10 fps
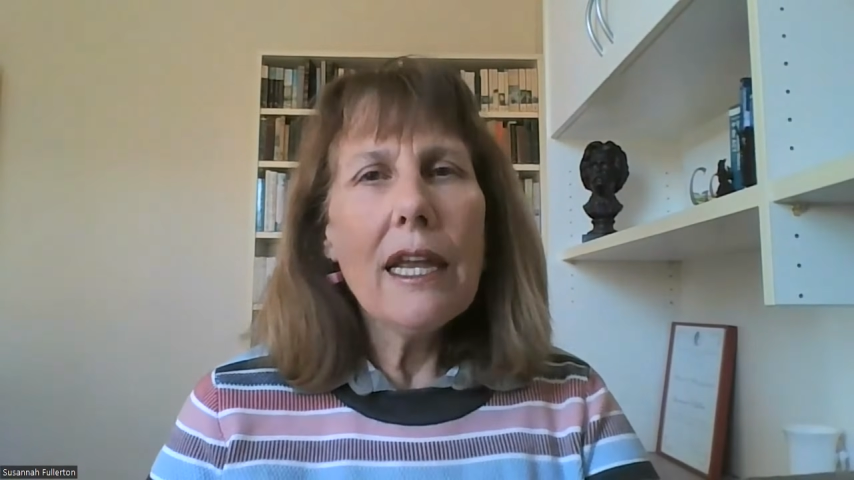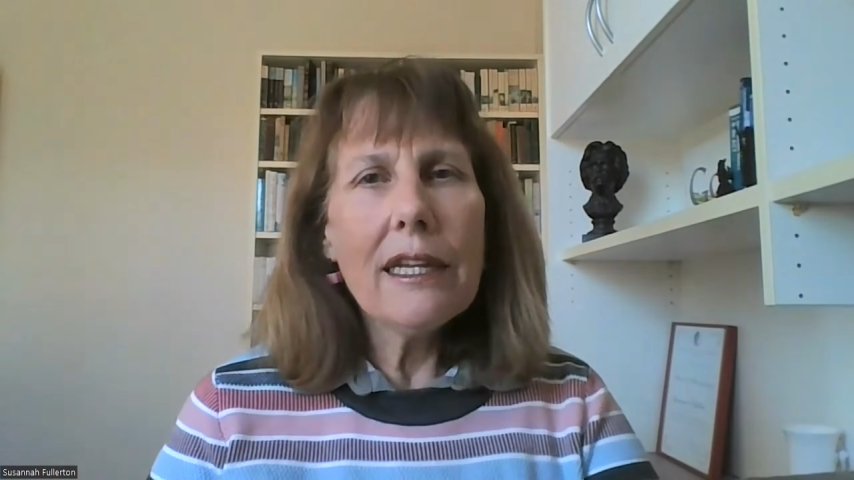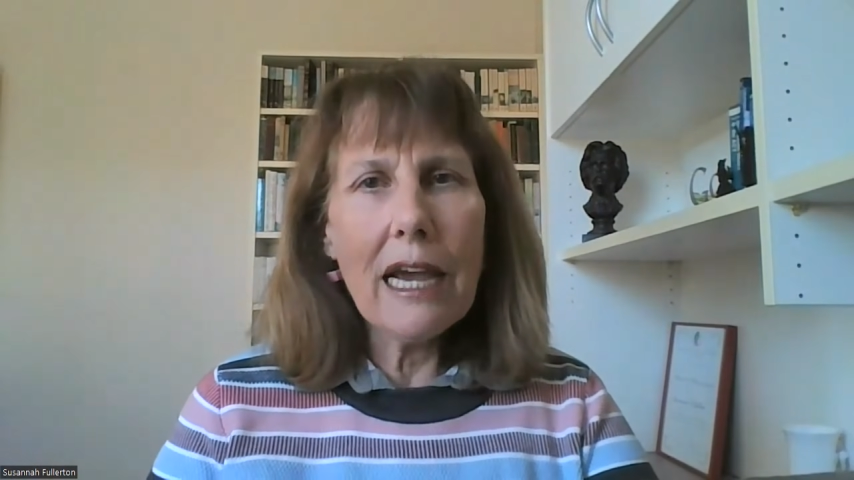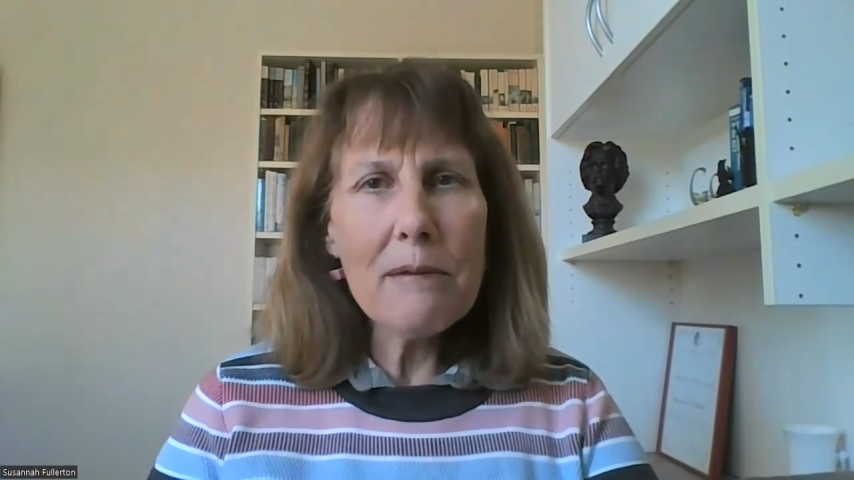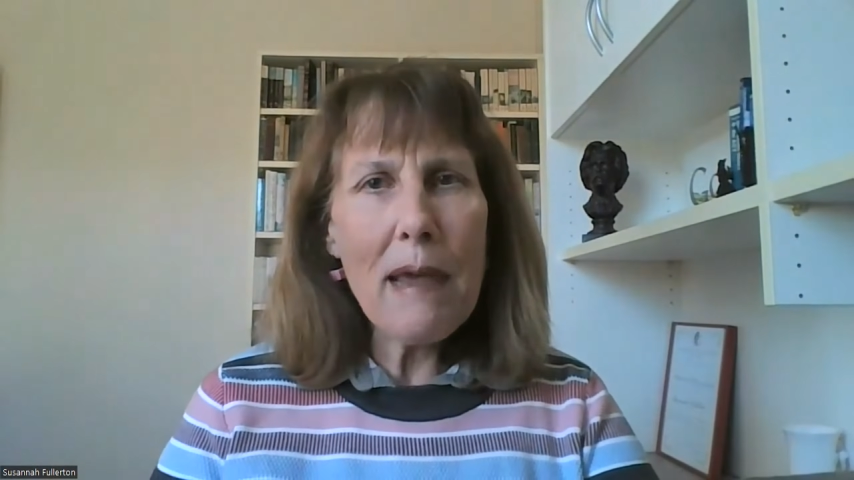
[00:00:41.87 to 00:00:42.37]

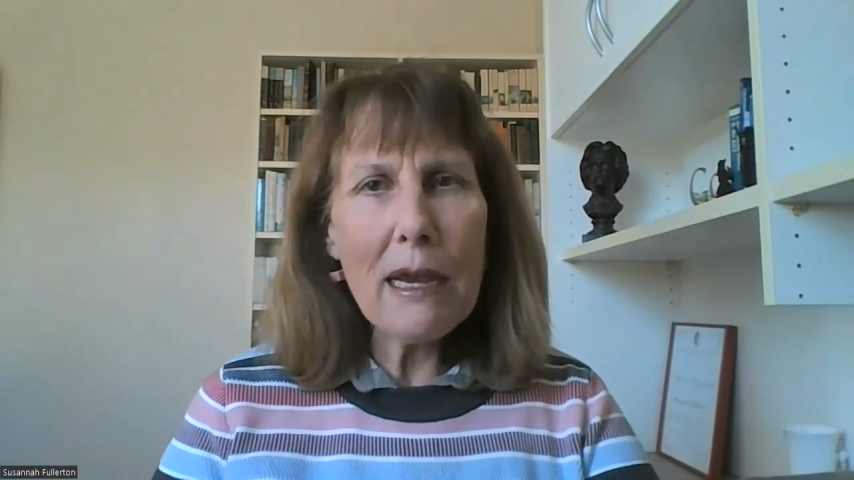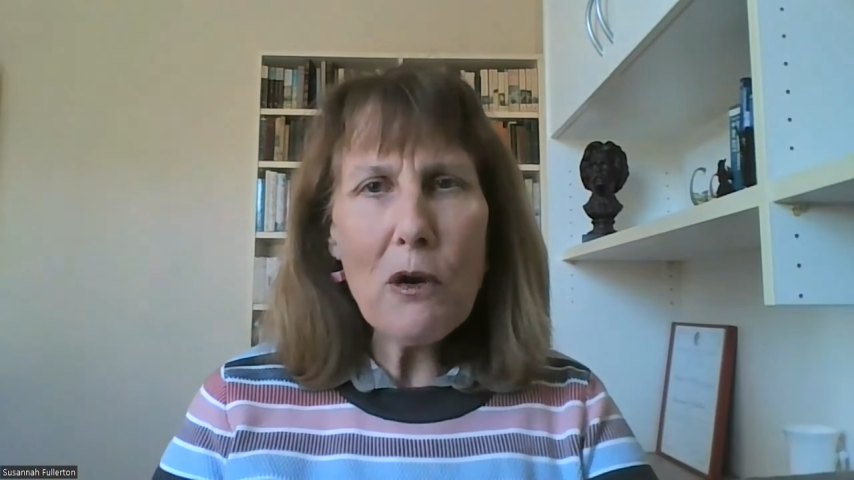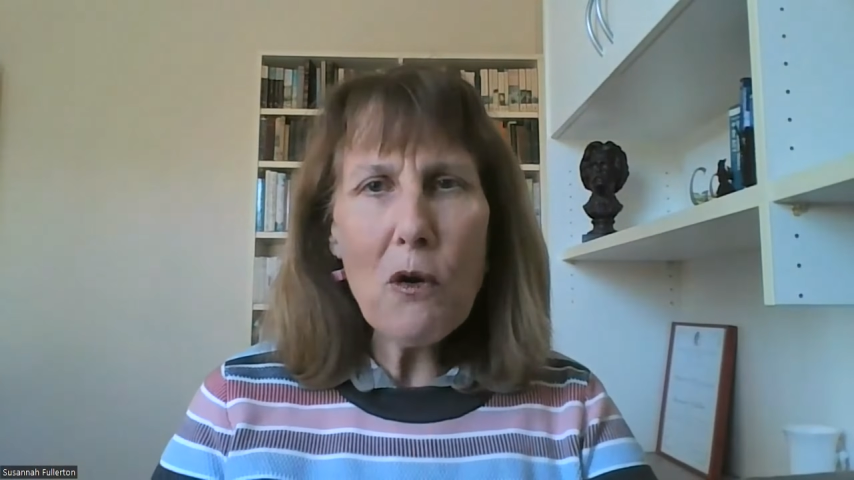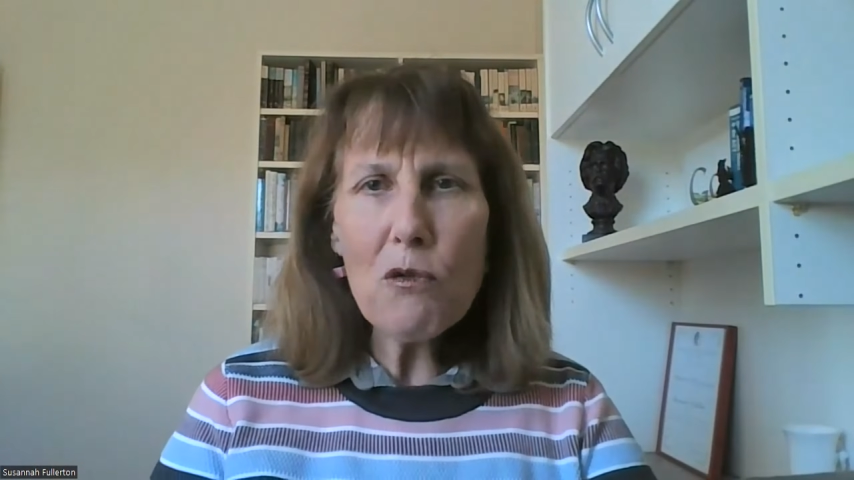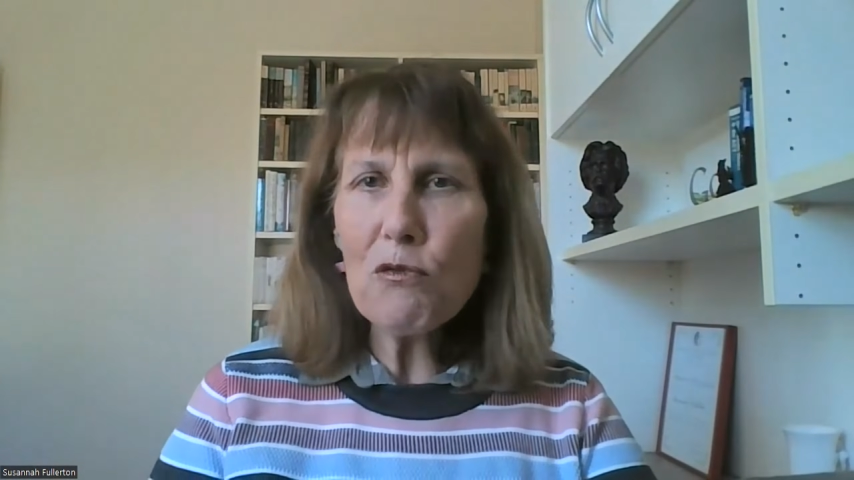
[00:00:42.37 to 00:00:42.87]
a young
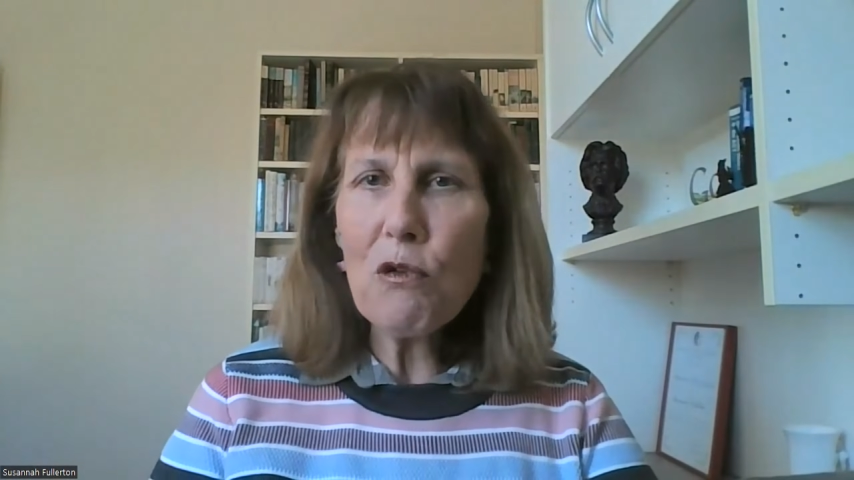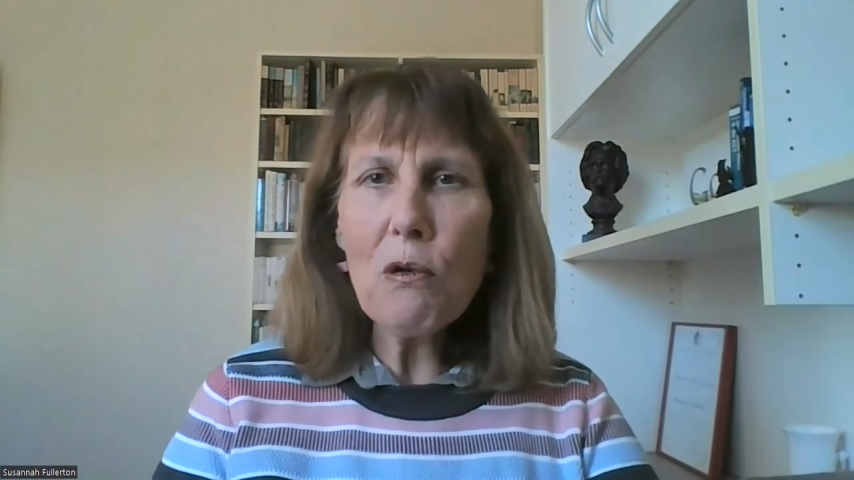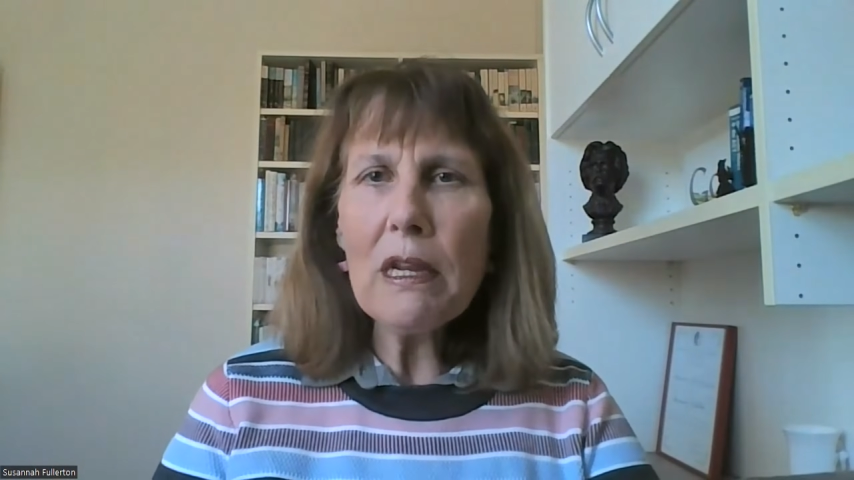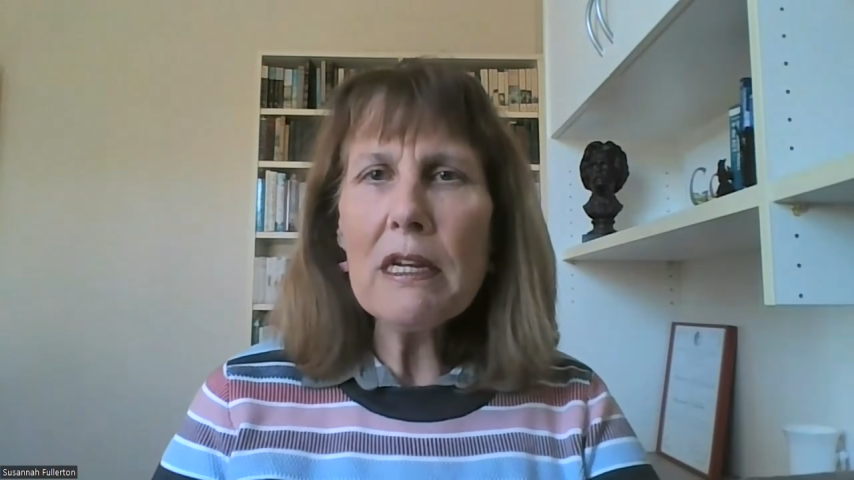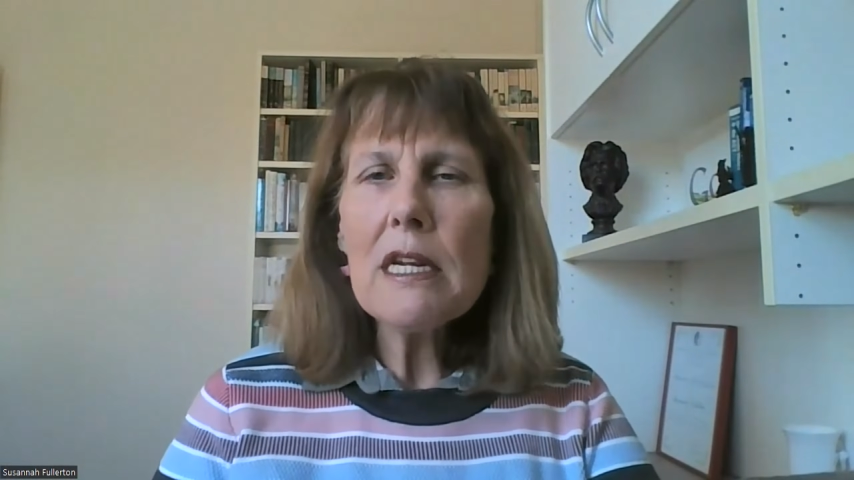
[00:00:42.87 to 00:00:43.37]
man called
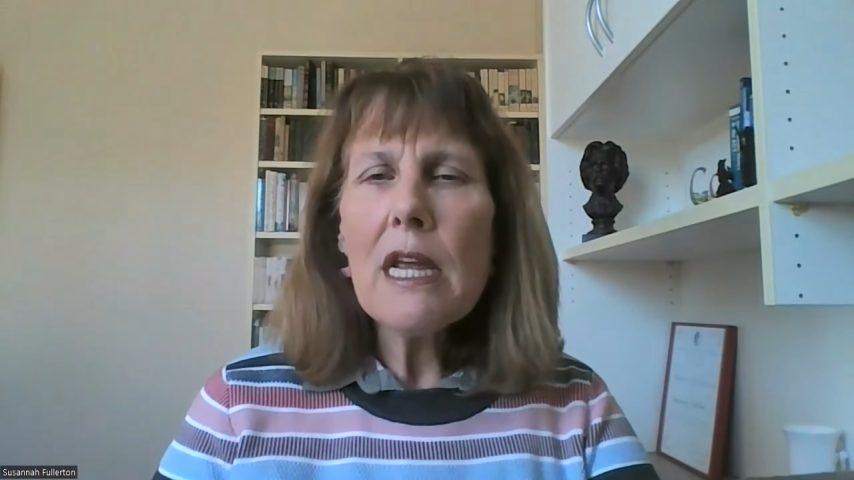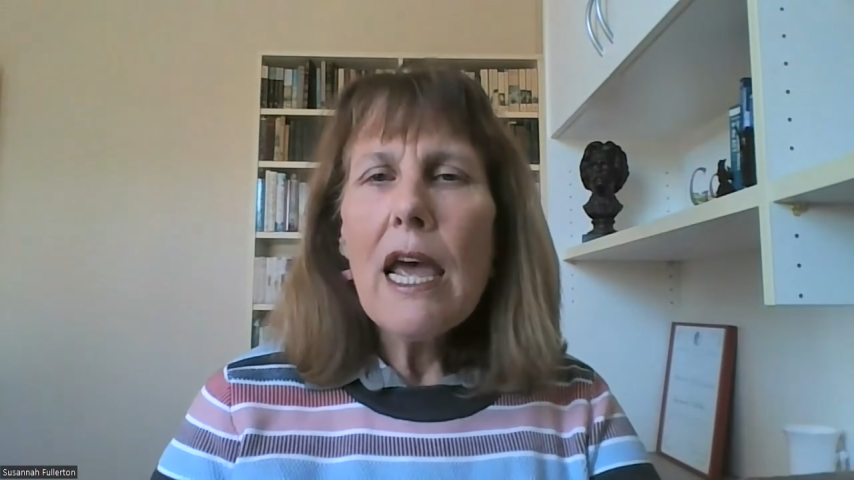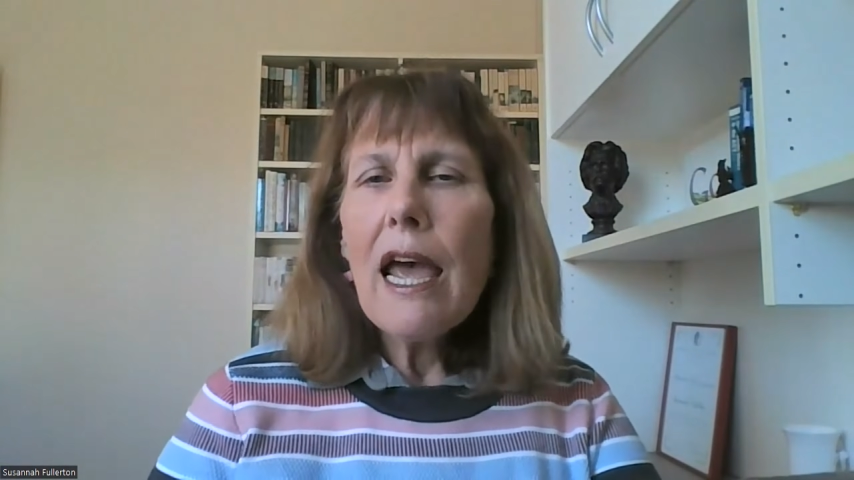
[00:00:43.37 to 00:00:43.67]
Roland